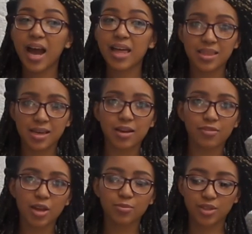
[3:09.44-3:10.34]
I think
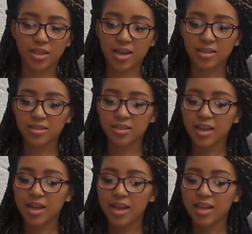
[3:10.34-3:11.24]
I've kept to that.
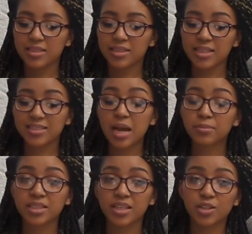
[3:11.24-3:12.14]
10
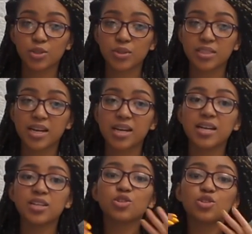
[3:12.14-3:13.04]
times a day on Twitter,
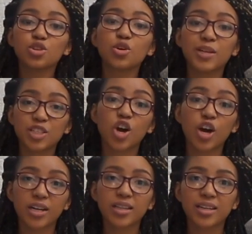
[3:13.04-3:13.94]
it's so much
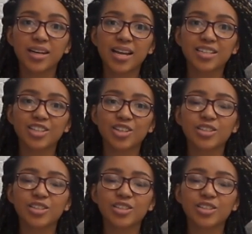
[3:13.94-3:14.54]
harder than it actually